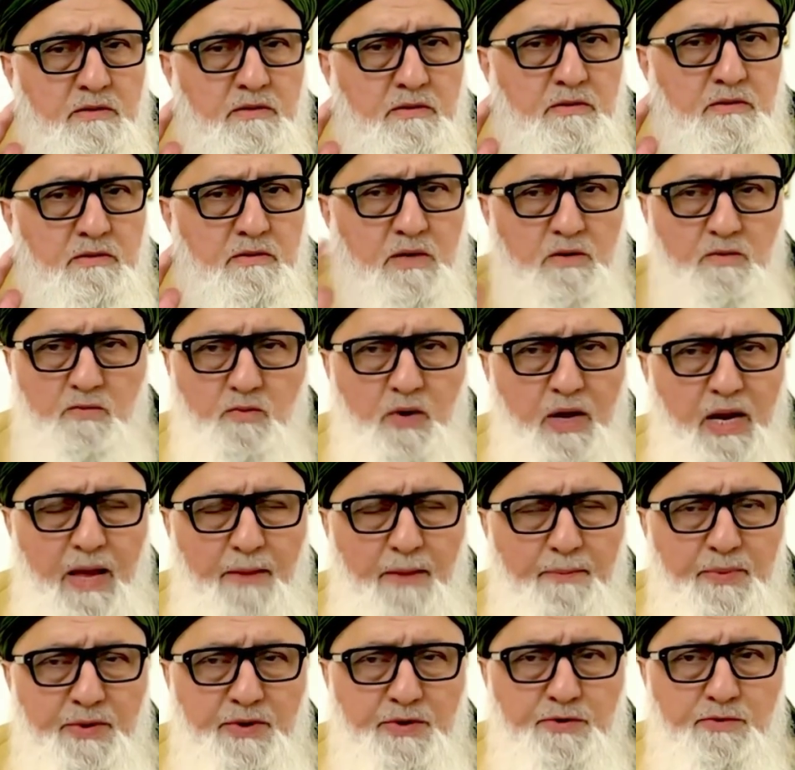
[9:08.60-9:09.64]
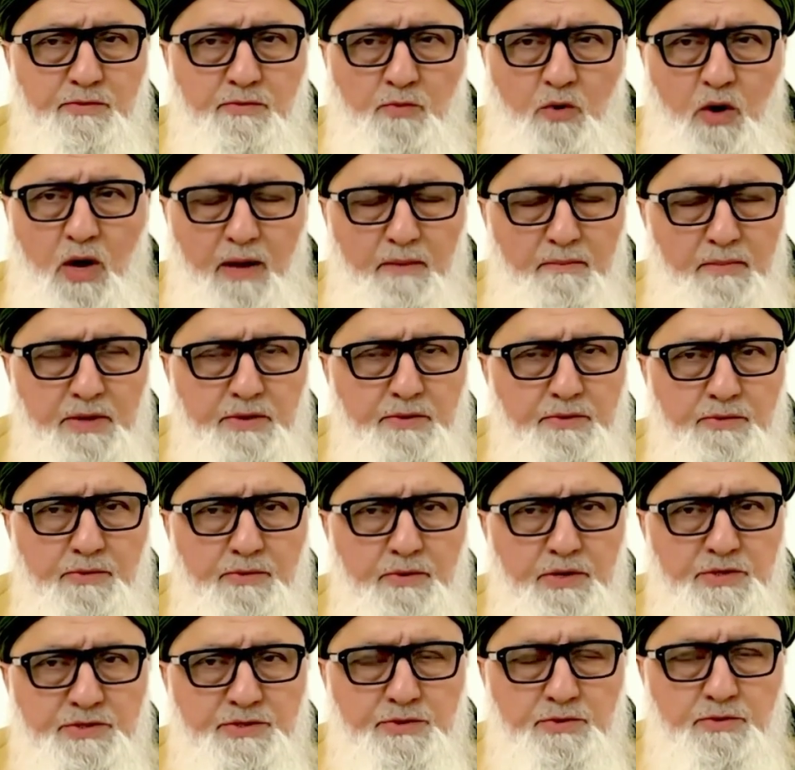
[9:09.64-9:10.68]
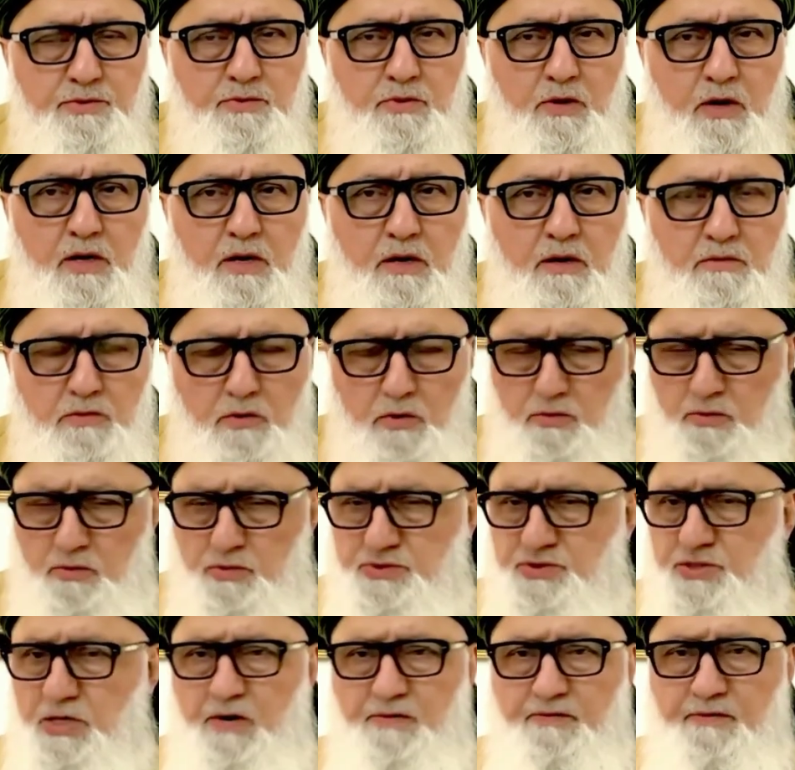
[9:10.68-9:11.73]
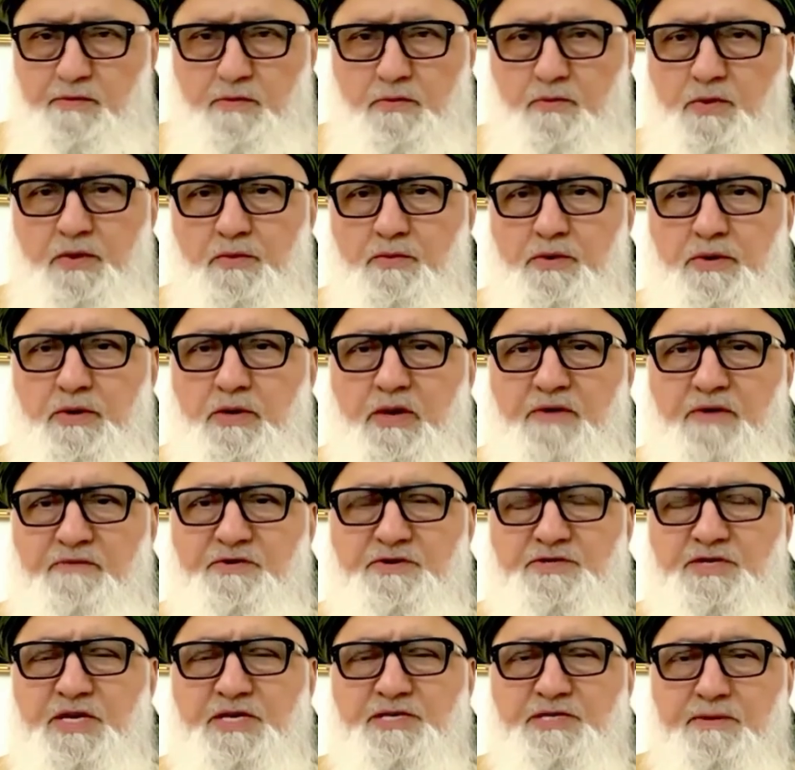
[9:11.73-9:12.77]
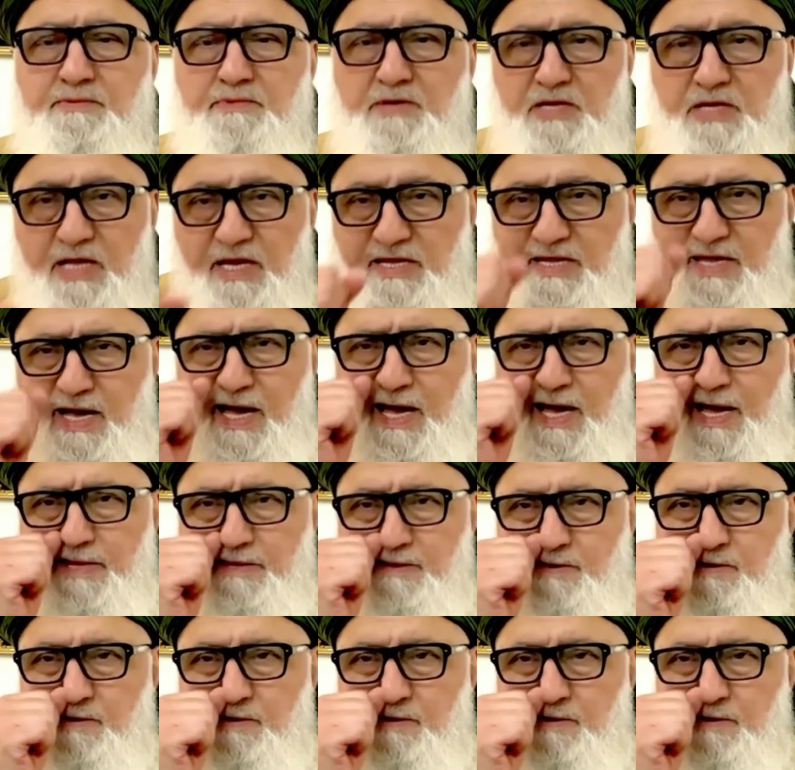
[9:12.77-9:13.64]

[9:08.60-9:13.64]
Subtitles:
What happened to Muhammadan Rasulullah? Oh astaghfirullah, we would never say something like that.